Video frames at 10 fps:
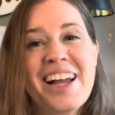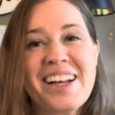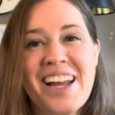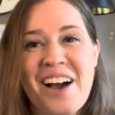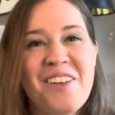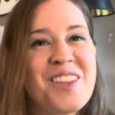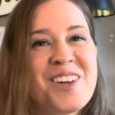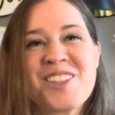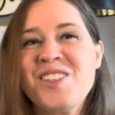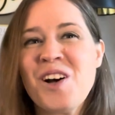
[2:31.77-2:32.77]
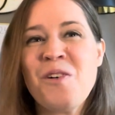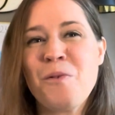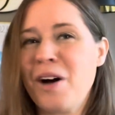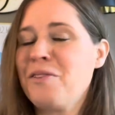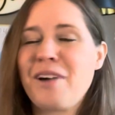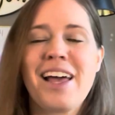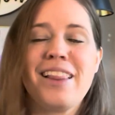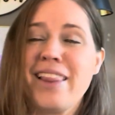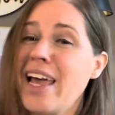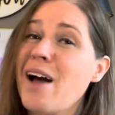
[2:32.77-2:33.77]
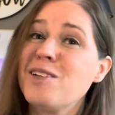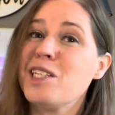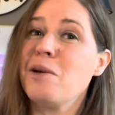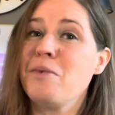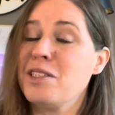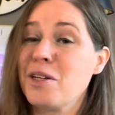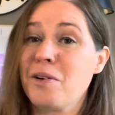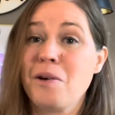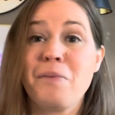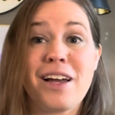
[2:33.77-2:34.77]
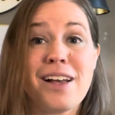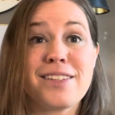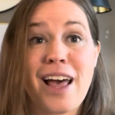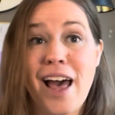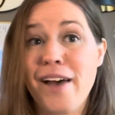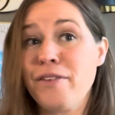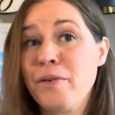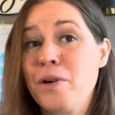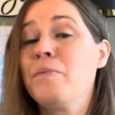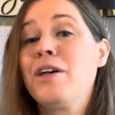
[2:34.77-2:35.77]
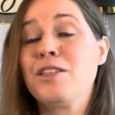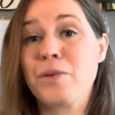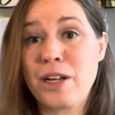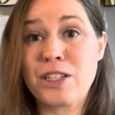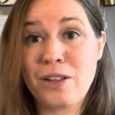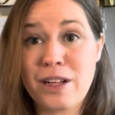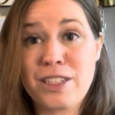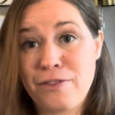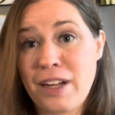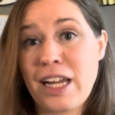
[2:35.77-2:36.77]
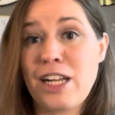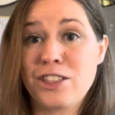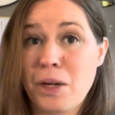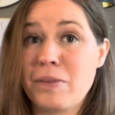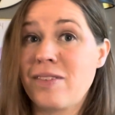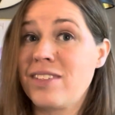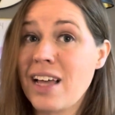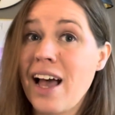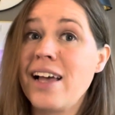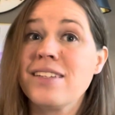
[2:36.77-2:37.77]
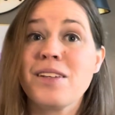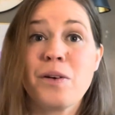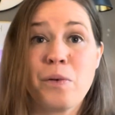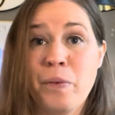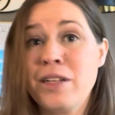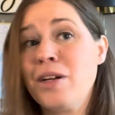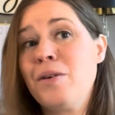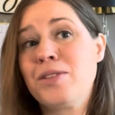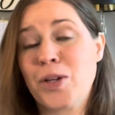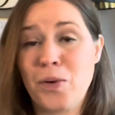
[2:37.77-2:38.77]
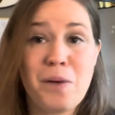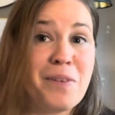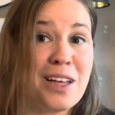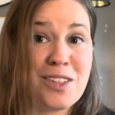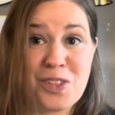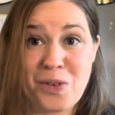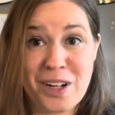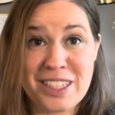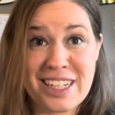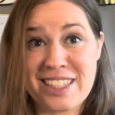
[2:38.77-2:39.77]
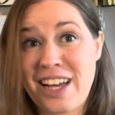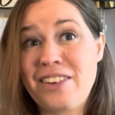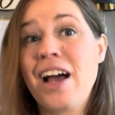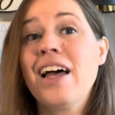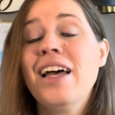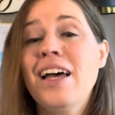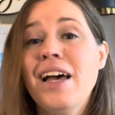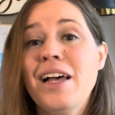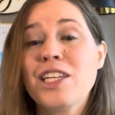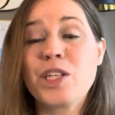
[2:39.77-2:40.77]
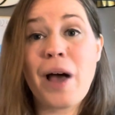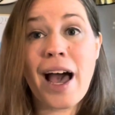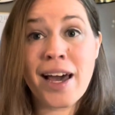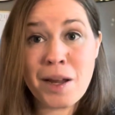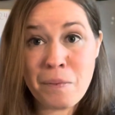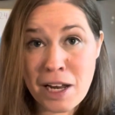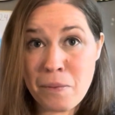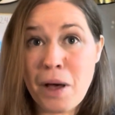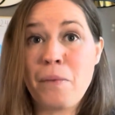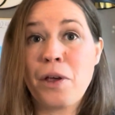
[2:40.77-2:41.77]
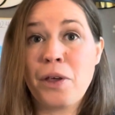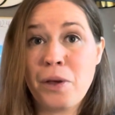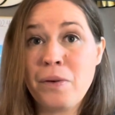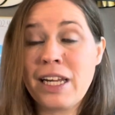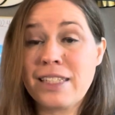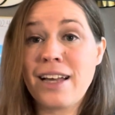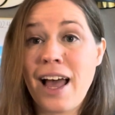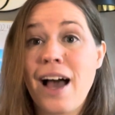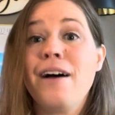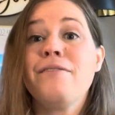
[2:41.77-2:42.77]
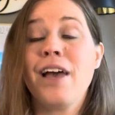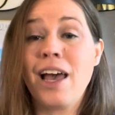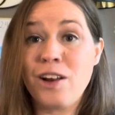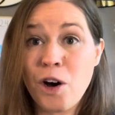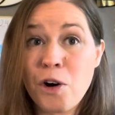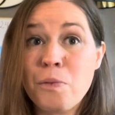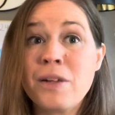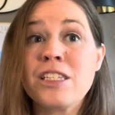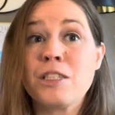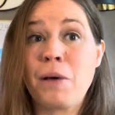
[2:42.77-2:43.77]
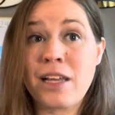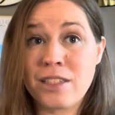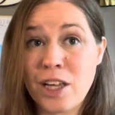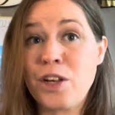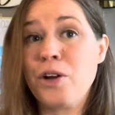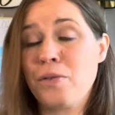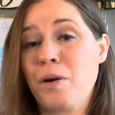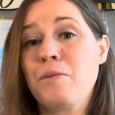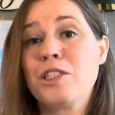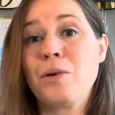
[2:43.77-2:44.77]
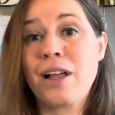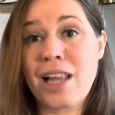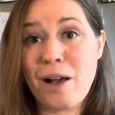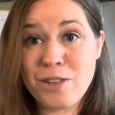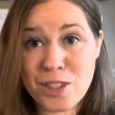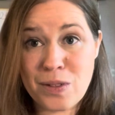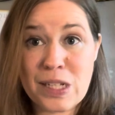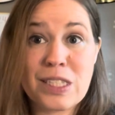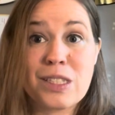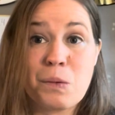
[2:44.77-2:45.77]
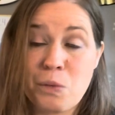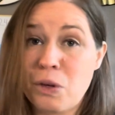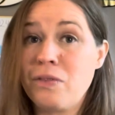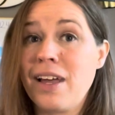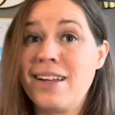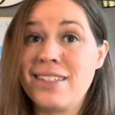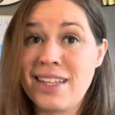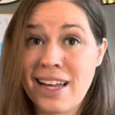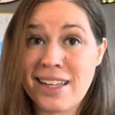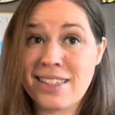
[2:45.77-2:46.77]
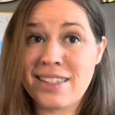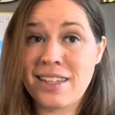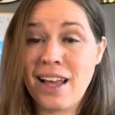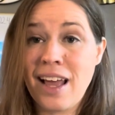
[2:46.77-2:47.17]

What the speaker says: Now, there's no one right layout to a music room because every room is going to look different in terms of size, windows, equipment, storage, etc. So at a minimum, you need to have an open space in your room to allow students to move and dance.